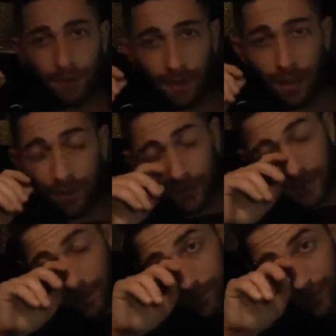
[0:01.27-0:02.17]
Yo, what's
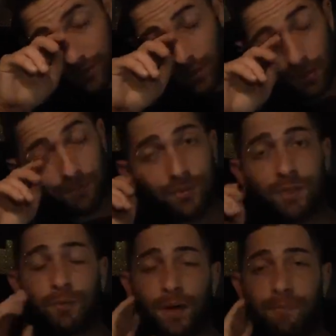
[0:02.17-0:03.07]
up YouTube? It's
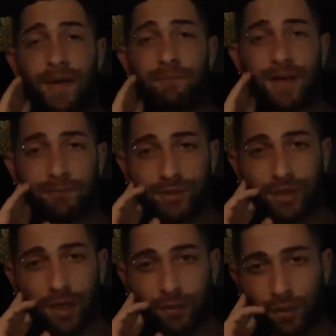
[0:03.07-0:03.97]
your boy Bam Bam, your
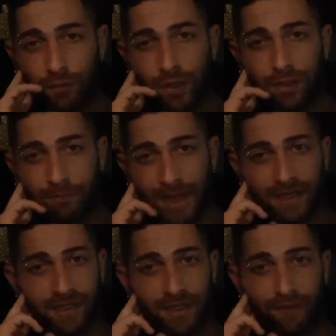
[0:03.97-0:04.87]
Dark Road Runner,
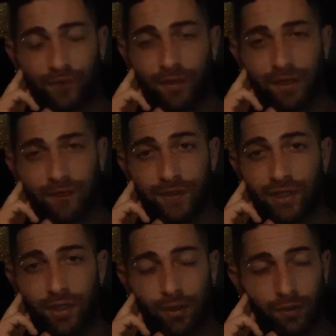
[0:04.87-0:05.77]
back again for another
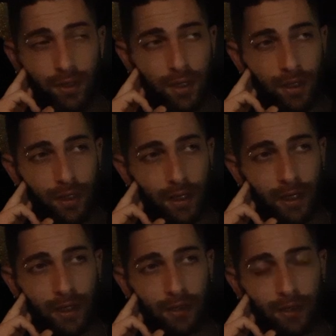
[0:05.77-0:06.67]
video.
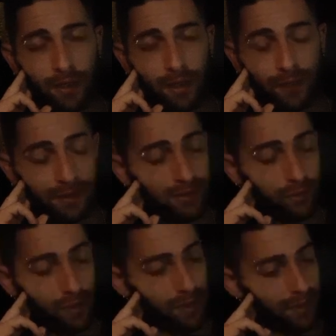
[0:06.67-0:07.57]
And uh, this
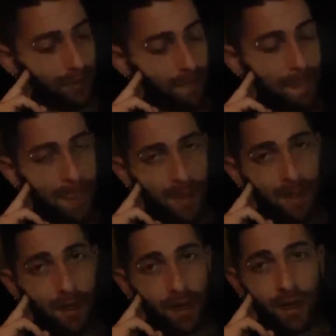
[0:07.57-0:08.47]
one,
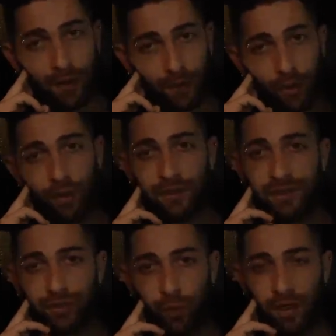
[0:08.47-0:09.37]
uh, I recorded
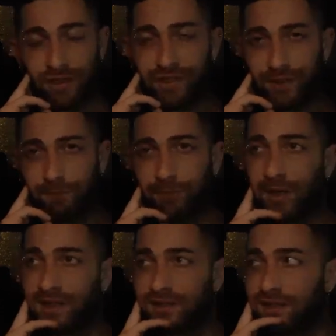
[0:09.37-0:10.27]
this once,
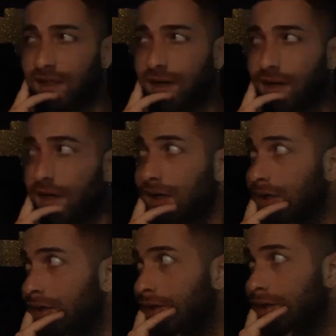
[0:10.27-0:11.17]
but uh,
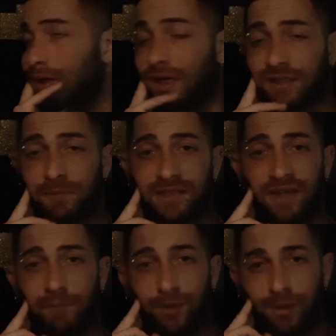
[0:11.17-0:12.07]
lost my
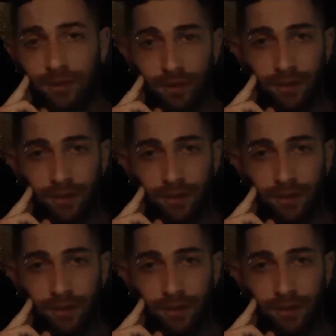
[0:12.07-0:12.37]
temper.